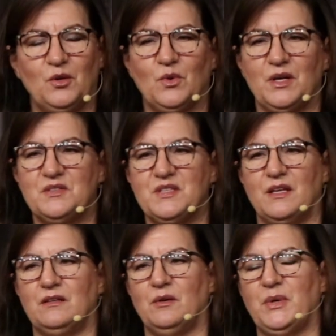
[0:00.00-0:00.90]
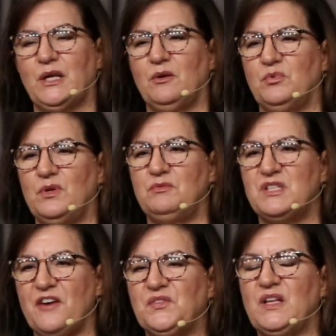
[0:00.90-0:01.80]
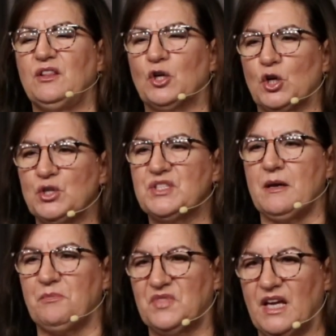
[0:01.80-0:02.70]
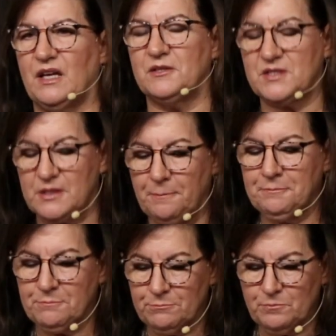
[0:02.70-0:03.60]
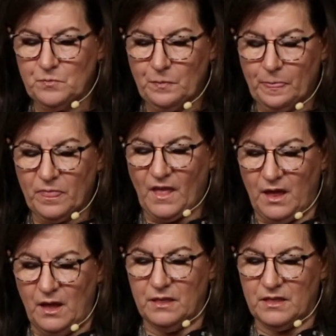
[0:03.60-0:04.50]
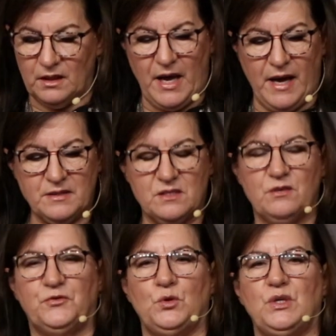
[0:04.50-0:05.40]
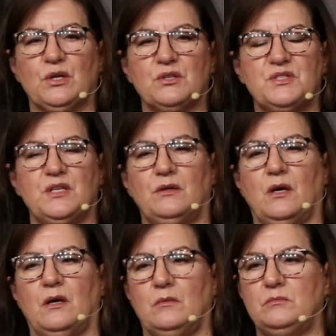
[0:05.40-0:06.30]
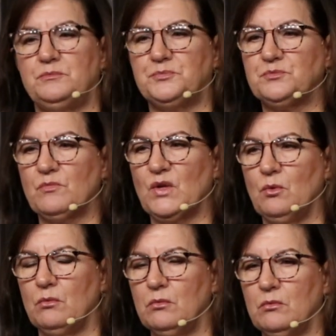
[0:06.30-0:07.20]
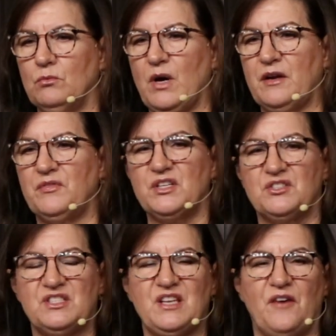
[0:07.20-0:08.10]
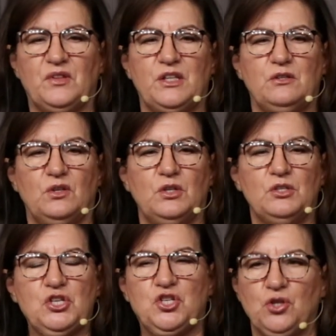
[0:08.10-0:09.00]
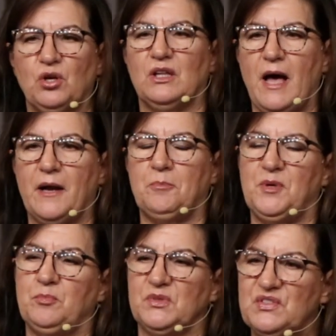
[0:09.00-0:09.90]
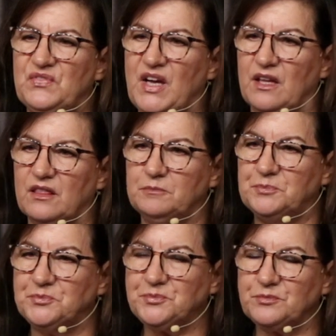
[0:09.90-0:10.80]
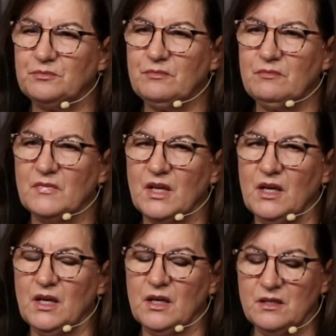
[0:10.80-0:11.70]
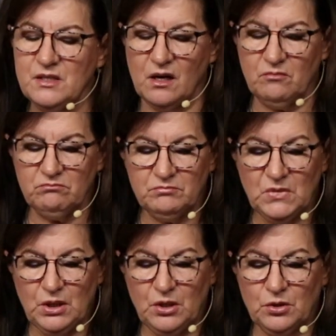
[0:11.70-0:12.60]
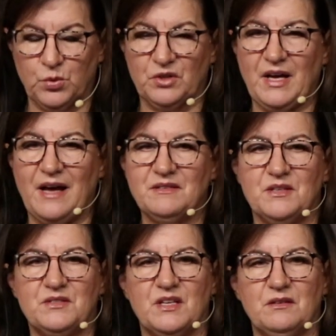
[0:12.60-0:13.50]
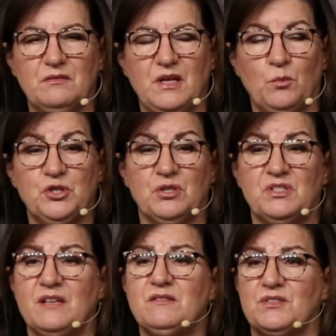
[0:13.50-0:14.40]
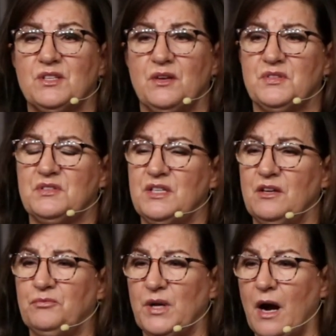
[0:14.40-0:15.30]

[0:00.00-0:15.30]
was. But we definitely learned some things in the last few years. And one of it is definitely shook a lot of people's faith. And the Word of God says that we should test ourselves and see if we